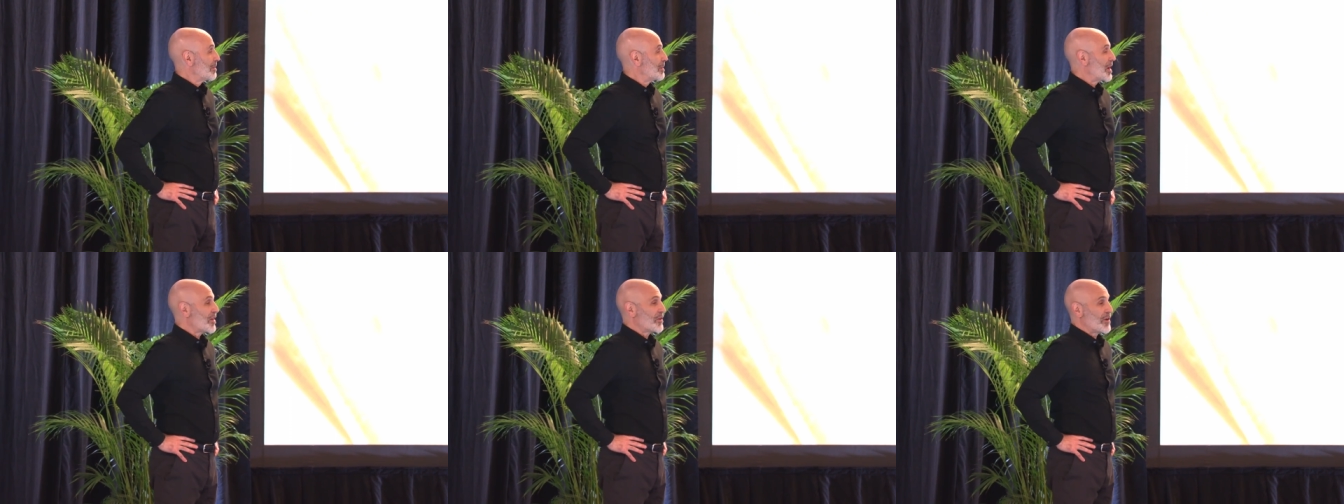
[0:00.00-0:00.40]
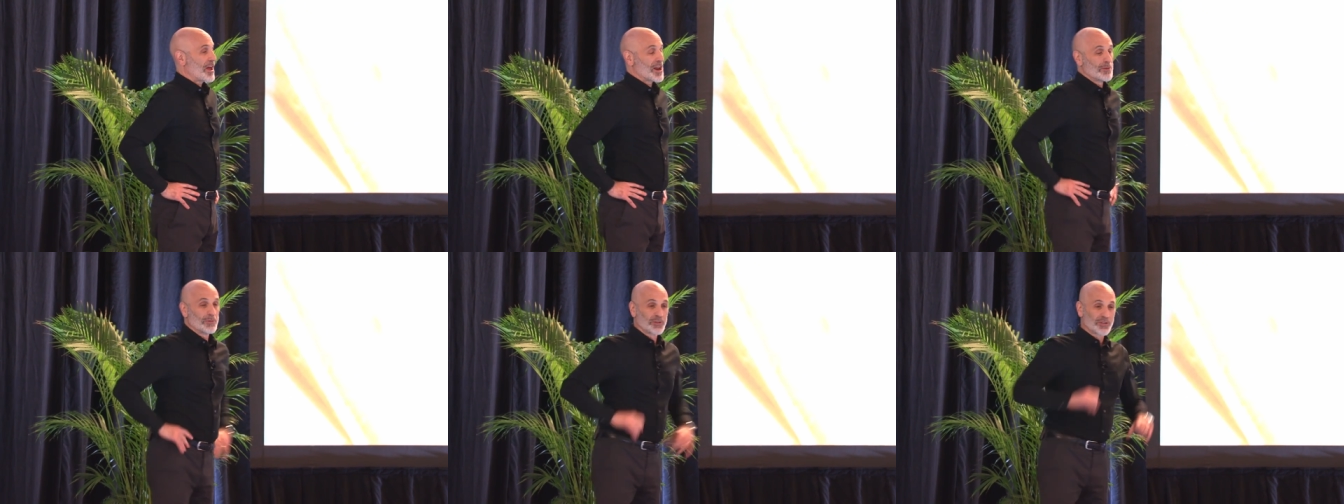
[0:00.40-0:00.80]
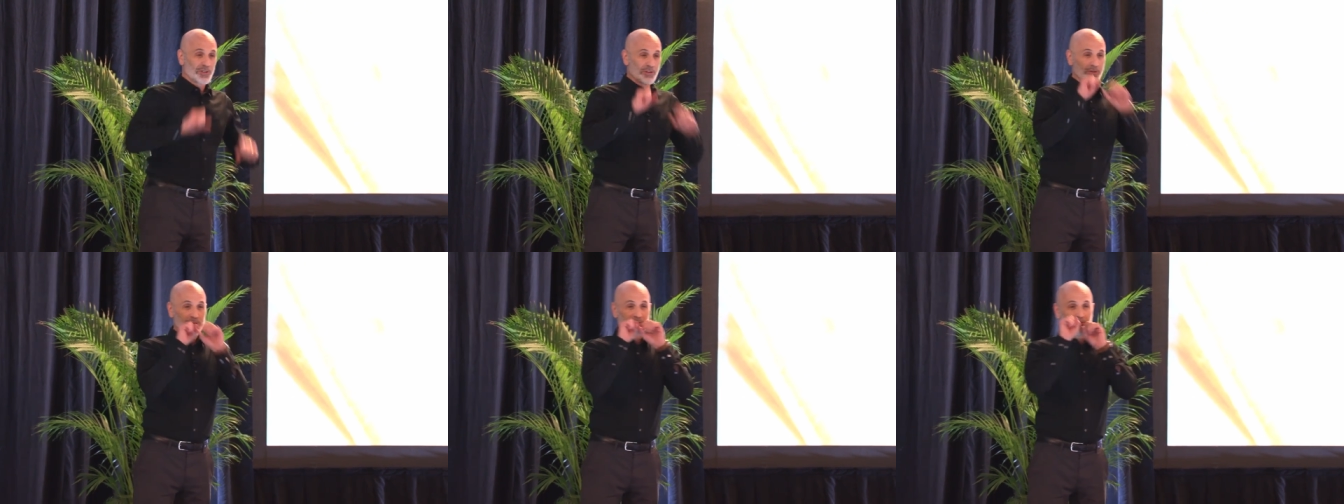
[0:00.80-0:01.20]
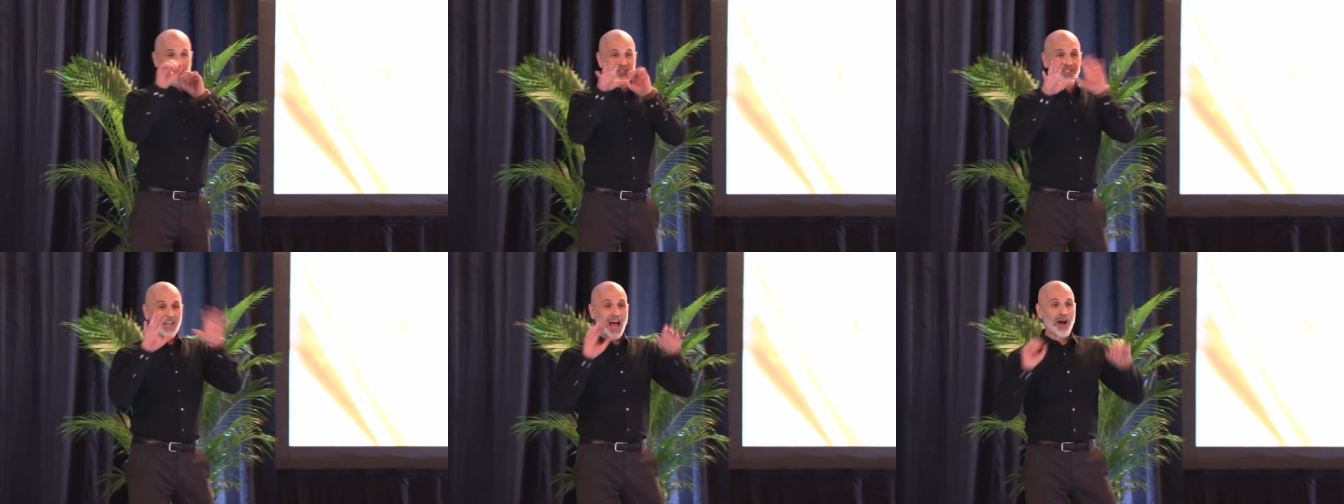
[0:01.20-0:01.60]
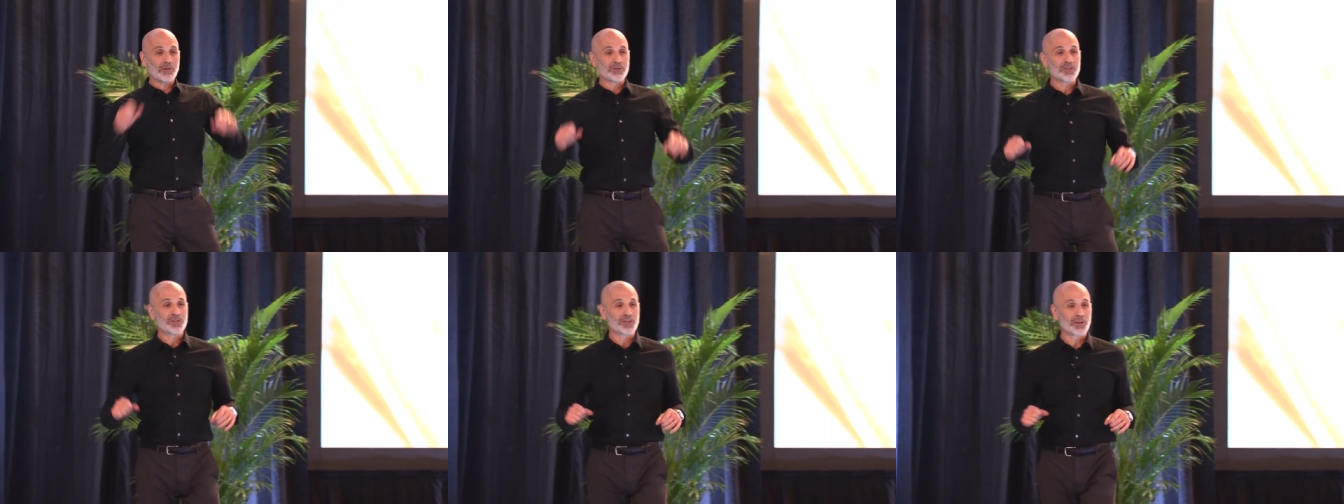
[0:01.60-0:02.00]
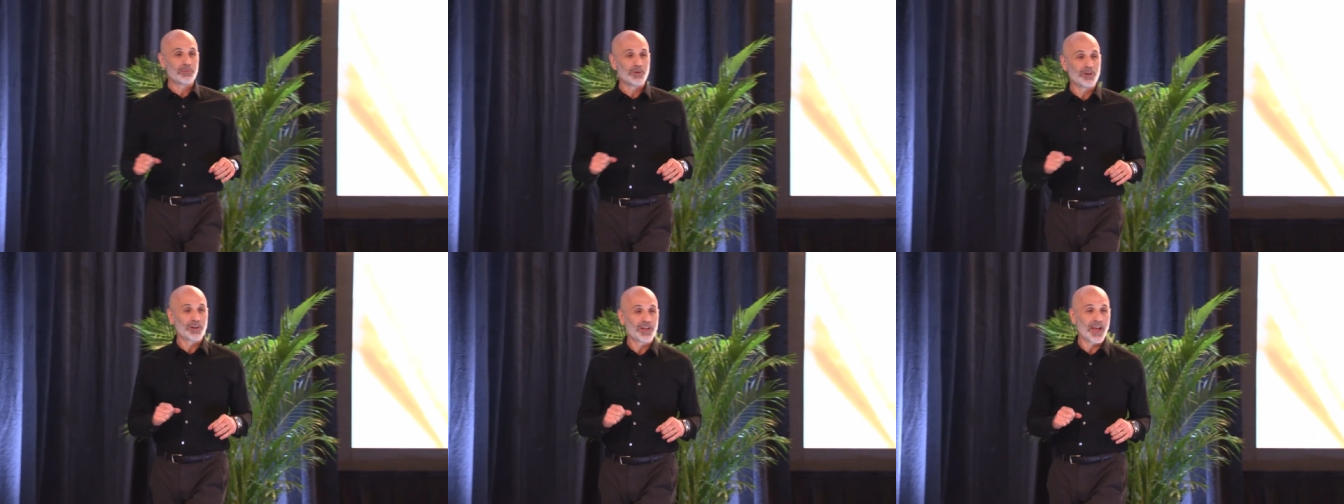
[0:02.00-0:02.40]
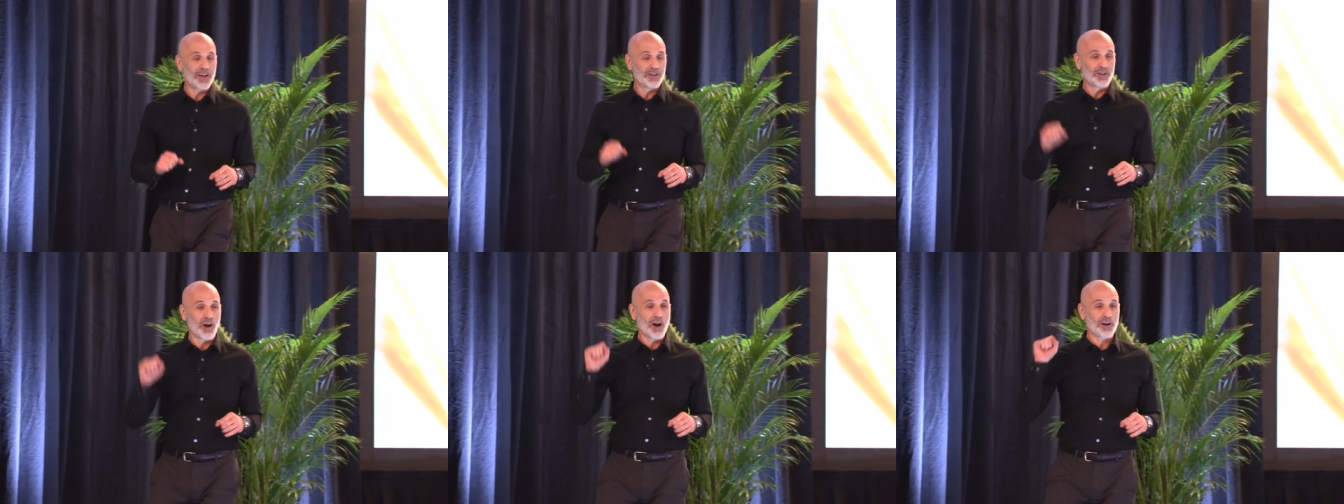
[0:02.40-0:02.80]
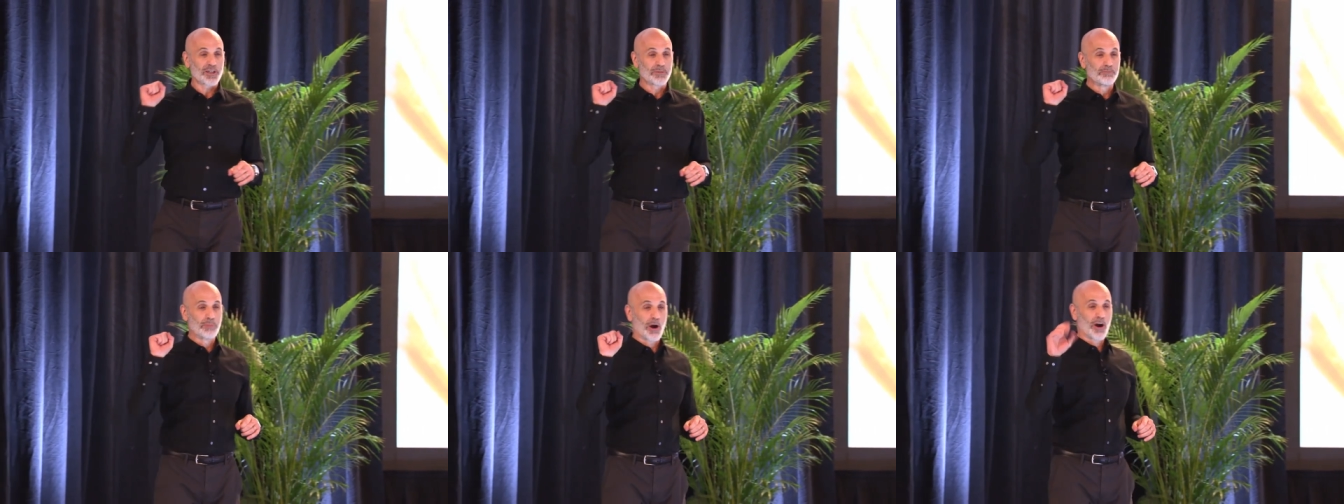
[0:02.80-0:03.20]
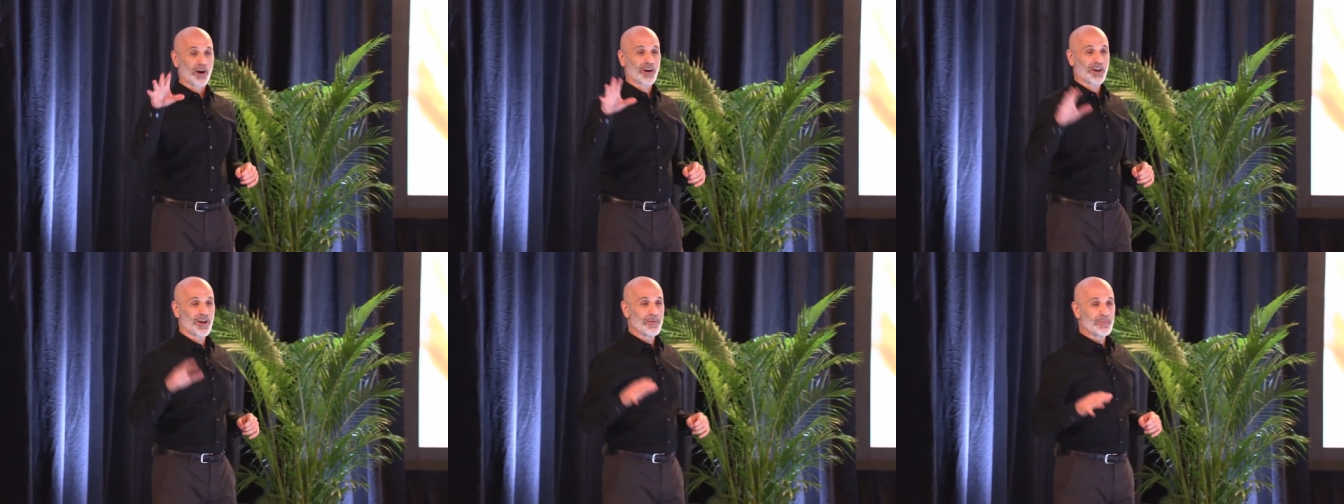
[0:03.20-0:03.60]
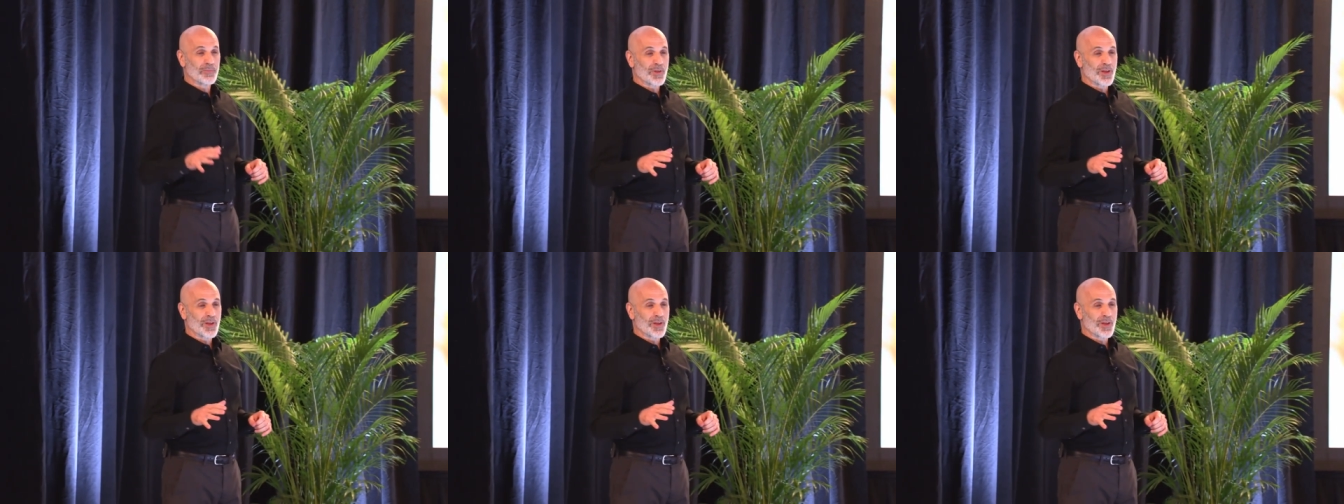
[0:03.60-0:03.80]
I mean, other animals use sounds to communicate. Dogs bark.